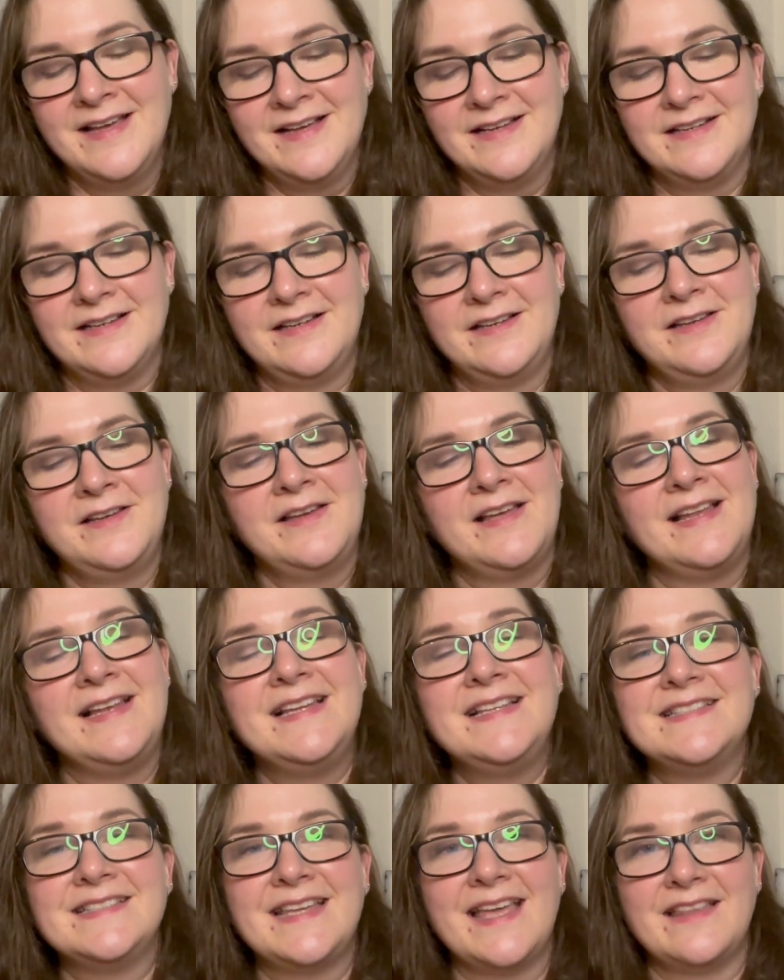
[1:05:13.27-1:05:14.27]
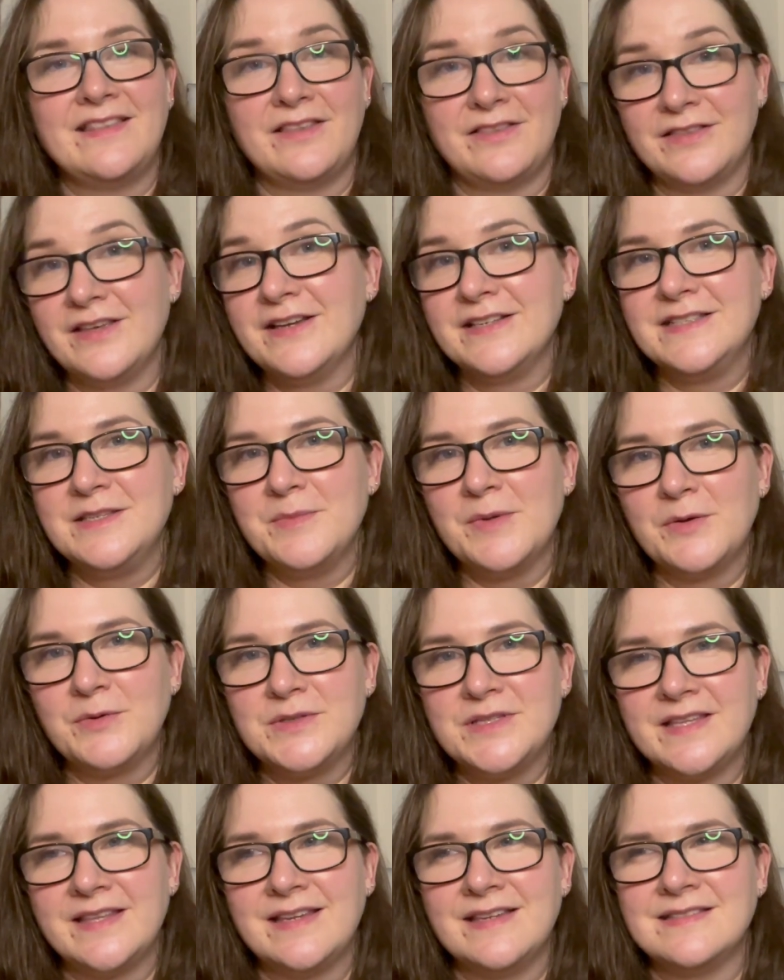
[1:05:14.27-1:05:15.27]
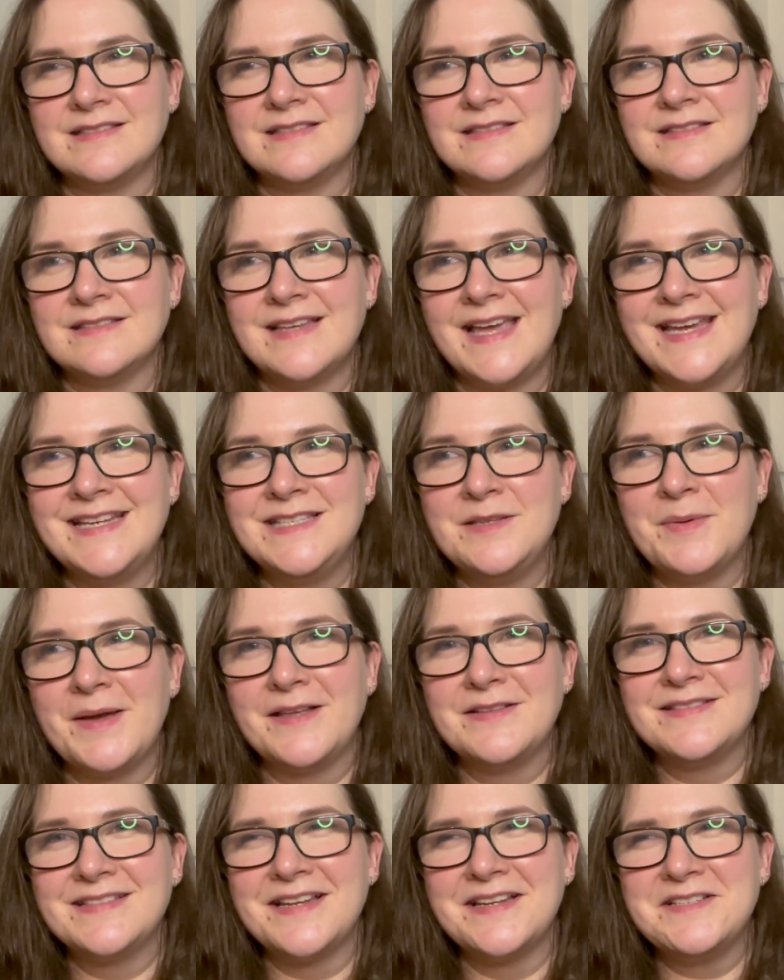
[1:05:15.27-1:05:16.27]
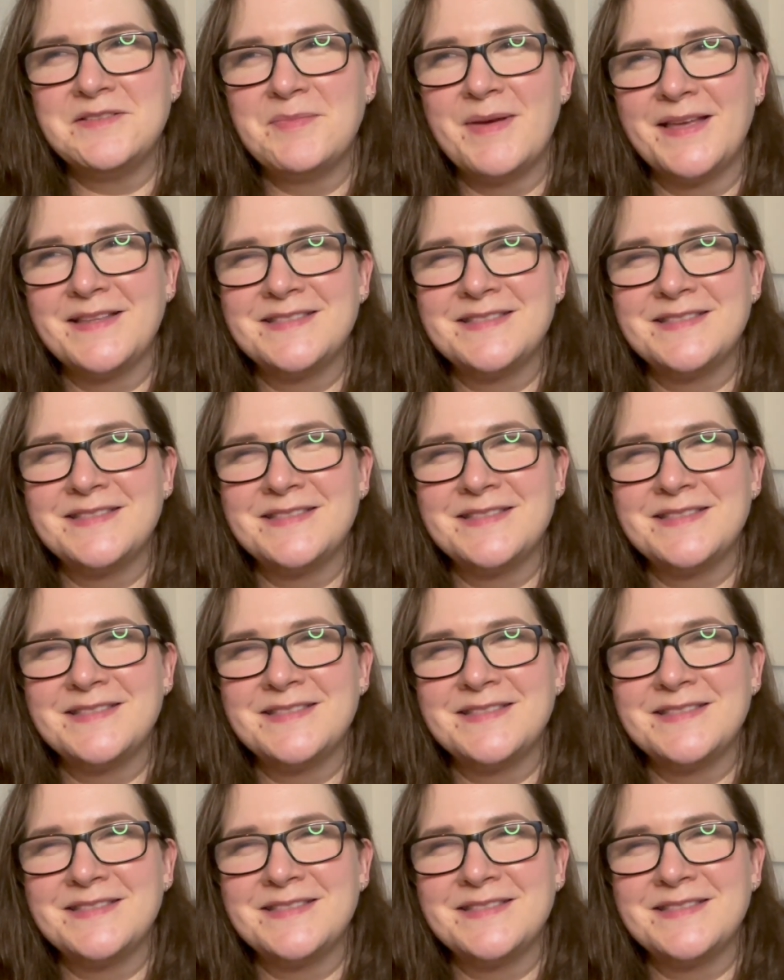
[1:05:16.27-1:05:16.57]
at least get the 30 ml, which I think is £80, £90,